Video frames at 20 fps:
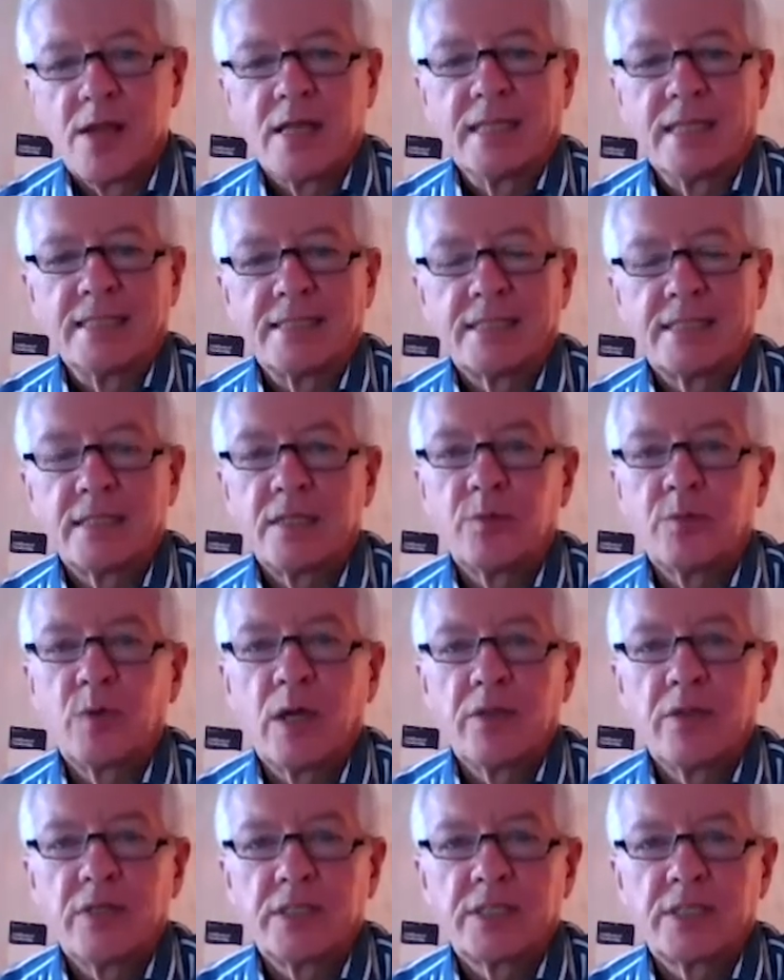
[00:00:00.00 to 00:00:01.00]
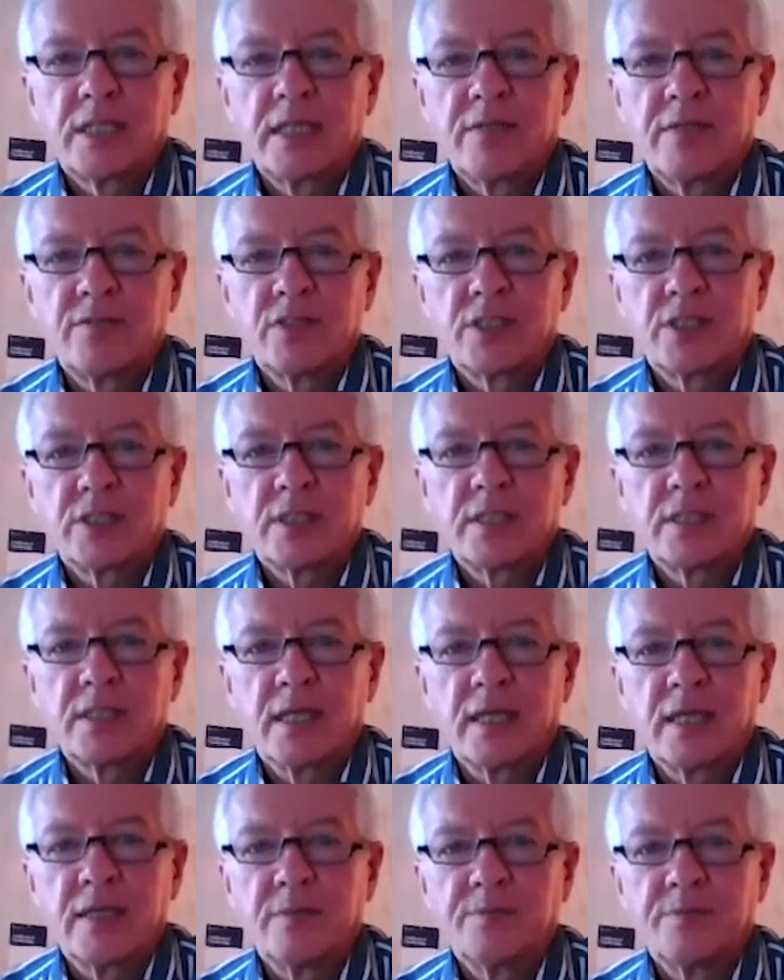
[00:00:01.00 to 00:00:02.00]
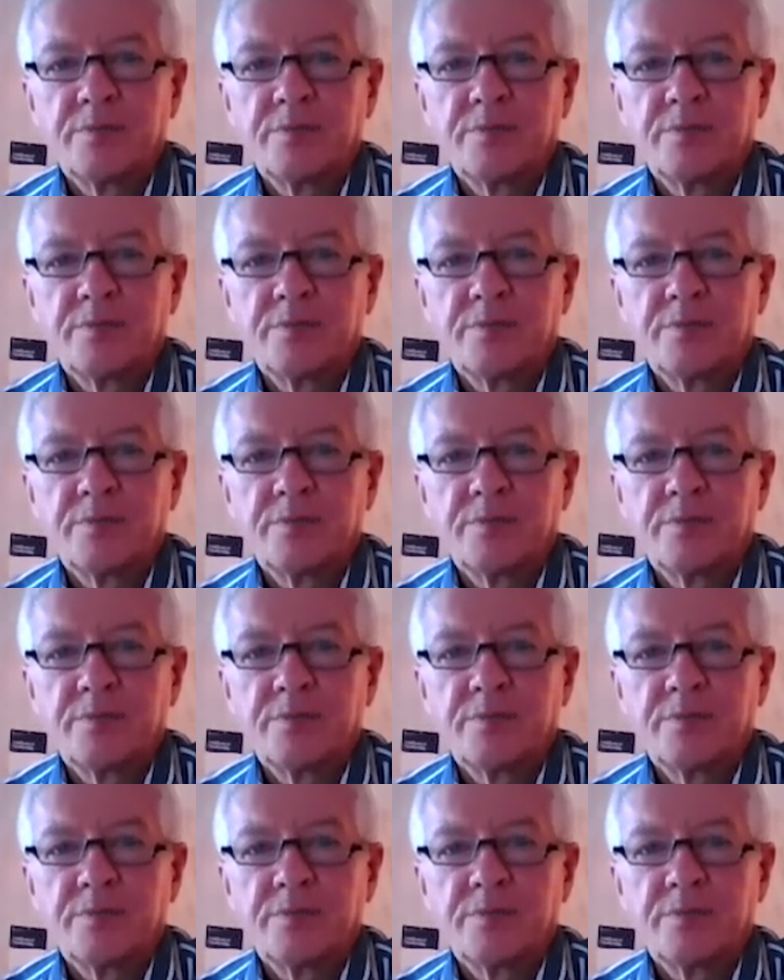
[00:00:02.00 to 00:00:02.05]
and see where this leaves us today.